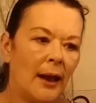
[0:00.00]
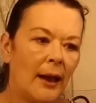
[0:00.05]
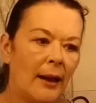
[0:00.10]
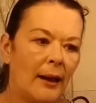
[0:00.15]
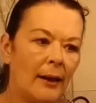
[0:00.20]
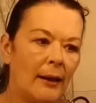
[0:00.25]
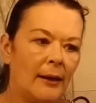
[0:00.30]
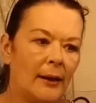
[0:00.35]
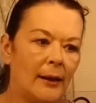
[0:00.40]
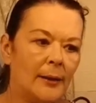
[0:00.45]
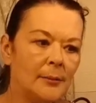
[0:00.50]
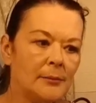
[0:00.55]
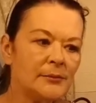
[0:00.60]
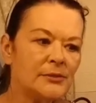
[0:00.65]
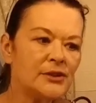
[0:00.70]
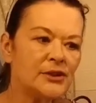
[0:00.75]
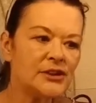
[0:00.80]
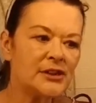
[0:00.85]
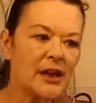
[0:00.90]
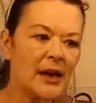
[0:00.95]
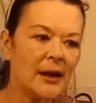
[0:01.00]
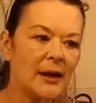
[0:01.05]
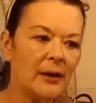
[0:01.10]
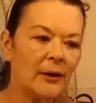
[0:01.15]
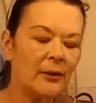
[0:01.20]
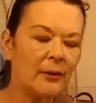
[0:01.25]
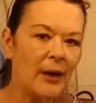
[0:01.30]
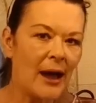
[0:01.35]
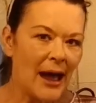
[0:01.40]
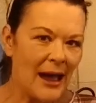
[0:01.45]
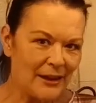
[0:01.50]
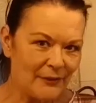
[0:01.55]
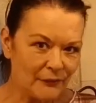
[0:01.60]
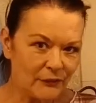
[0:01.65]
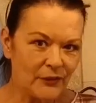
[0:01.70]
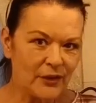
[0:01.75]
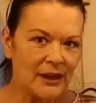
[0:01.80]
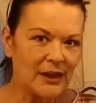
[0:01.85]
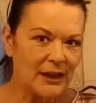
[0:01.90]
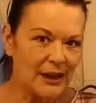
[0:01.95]
So I
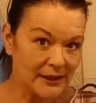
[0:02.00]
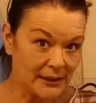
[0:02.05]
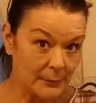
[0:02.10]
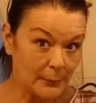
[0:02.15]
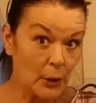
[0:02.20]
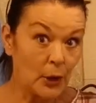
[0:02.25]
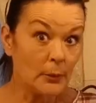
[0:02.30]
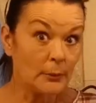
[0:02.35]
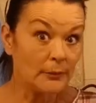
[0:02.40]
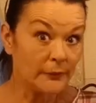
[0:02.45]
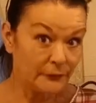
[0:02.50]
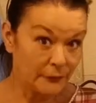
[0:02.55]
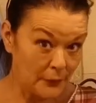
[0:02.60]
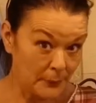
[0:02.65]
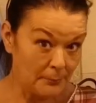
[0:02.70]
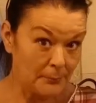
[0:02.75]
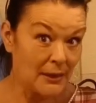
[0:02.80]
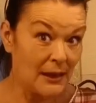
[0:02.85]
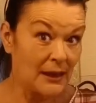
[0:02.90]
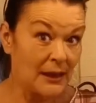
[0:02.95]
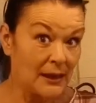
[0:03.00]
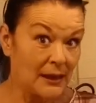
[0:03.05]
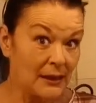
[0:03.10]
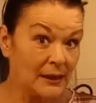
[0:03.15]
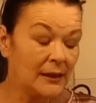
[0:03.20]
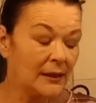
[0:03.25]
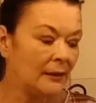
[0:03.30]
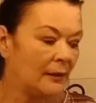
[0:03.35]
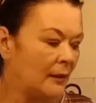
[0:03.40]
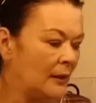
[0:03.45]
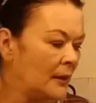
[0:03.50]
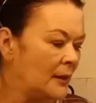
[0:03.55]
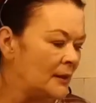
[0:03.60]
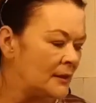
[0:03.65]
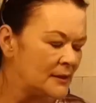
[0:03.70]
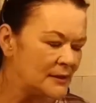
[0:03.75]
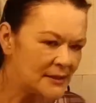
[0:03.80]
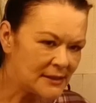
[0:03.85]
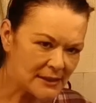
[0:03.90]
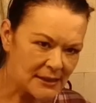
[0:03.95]
feel at the moment for me,
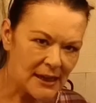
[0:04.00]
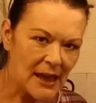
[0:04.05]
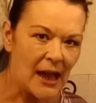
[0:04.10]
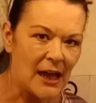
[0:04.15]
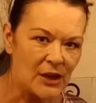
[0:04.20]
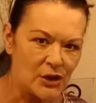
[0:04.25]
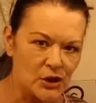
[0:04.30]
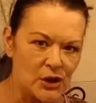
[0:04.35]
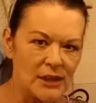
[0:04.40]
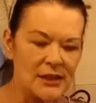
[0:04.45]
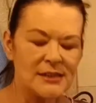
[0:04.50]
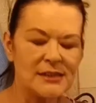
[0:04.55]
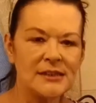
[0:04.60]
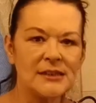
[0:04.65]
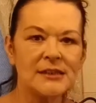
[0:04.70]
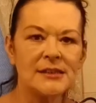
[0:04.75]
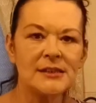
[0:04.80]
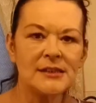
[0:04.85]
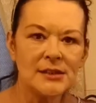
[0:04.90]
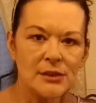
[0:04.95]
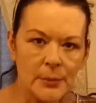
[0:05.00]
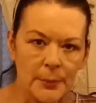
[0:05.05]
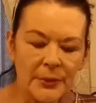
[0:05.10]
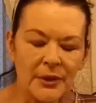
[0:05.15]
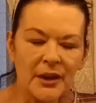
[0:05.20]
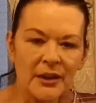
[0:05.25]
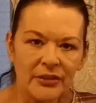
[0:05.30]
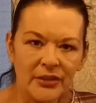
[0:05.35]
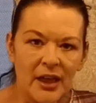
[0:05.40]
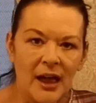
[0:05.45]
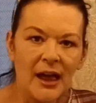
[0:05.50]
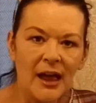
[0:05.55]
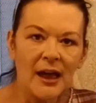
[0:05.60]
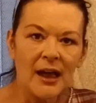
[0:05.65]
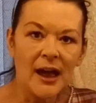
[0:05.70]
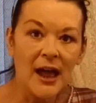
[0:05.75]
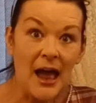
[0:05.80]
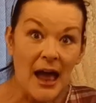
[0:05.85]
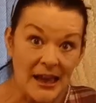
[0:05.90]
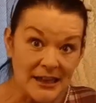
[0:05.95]
dehydrating is something
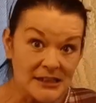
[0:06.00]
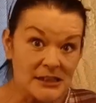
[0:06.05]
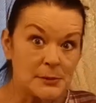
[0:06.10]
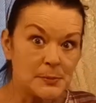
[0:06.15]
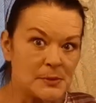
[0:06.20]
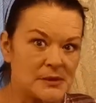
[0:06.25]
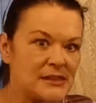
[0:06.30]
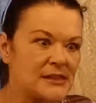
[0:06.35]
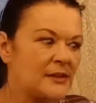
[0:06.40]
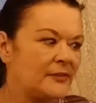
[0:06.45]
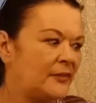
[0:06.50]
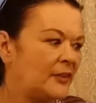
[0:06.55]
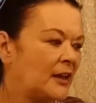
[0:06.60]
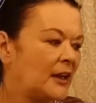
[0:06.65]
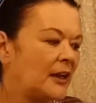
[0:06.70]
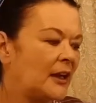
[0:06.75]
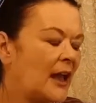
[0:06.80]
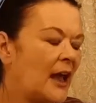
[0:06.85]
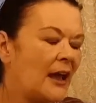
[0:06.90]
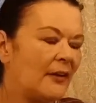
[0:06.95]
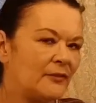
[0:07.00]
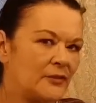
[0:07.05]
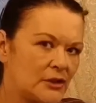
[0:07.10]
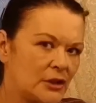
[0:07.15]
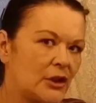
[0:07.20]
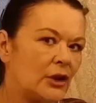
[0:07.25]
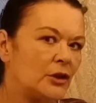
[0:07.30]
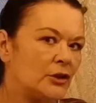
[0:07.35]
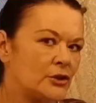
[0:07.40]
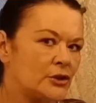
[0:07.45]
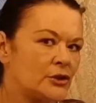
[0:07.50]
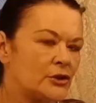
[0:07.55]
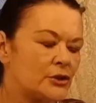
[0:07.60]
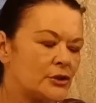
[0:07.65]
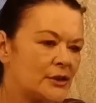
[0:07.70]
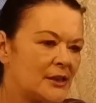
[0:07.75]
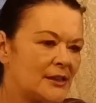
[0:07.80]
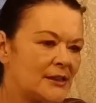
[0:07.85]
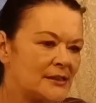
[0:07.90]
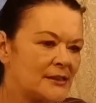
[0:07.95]
that I specifically have to
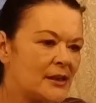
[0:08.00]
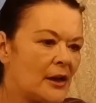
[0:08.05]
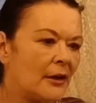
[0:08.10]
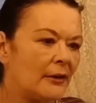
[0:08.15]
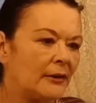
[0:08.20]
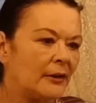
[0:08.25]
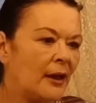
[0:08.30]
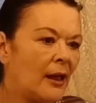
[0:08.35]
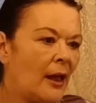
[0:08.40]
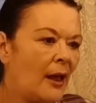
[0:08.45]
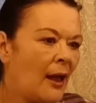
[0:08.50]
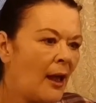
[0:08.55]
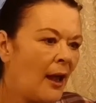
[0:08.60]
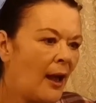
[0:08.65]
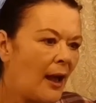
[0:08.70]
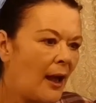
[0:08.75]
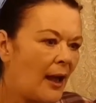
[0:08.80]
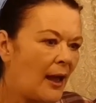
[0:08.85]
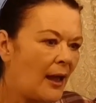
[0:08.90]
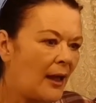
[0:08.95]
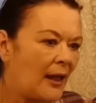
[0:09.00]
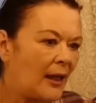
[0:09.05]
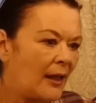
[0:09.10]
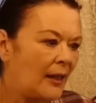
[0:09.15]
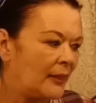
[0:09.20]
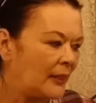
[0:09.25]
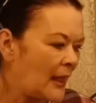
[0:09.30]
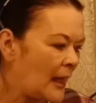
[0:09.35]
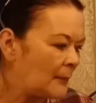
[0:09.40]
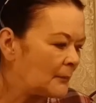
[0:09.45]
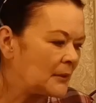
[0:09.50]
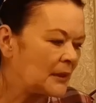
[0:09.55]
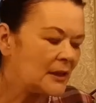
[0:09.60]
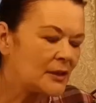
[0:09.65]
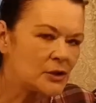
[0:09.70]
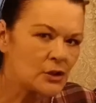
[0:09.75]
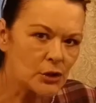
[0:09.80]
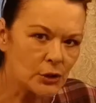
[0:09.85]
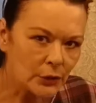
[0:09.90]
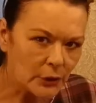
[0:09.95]
concentrate on. And that
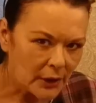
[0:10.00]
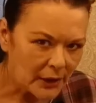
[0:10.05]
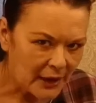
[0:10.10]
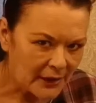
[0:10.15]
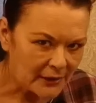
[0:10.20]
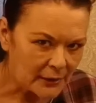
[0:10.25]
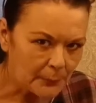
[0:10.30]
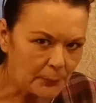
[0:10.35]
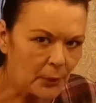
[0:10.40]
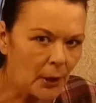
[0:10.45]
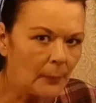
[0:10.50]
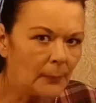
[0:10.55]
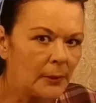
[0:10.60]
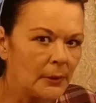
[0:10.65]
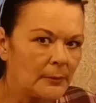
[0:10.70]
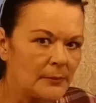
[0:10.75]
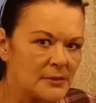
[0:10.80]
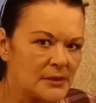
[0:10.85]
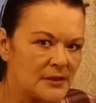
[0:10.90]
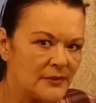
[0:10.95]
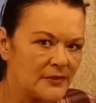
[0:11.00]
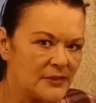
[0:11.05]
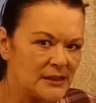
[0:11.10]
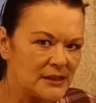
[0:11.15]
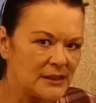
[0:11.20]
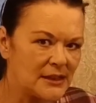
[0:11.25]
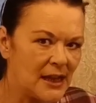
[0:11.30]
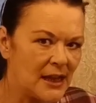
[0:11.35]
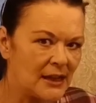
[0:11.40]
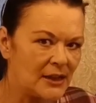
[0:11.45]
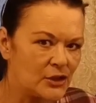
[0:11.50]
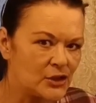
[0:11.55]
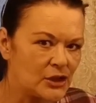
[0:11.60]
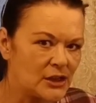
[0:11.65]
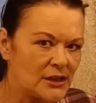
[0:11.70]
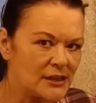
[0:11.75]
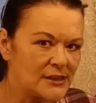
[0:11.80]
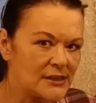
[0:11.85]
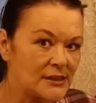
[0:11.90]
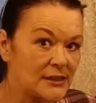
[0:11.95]
means looking at the problems of
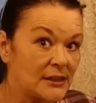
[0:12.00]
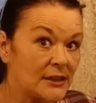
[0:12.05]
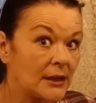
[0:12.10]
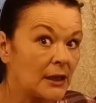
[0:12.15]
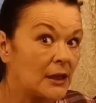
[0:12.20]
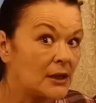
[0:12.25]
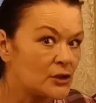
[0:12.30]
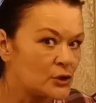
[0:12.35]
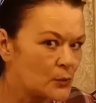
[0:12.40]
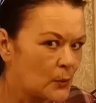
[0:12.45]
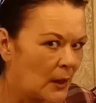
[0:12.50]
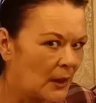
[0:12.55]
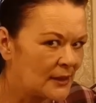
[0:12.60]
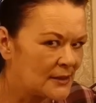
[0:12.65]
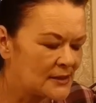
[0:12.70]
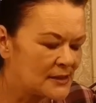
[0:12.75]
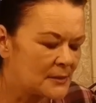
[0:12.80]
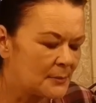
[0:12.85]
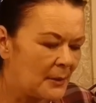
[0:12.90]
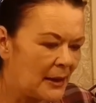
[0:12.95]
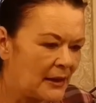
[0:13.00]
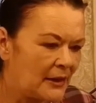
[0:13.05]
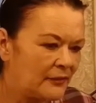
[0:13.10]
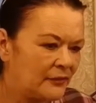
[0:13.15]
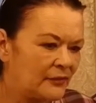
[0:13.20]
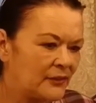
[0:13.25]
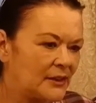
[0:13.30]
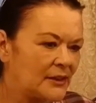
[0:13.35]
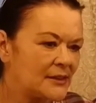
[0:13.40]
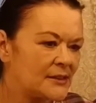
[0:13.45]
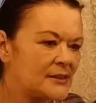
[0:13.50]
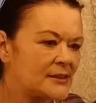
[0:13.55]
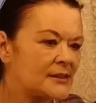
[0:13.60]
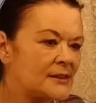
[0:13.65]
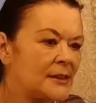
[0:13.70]
dehydrating as well as the benefits.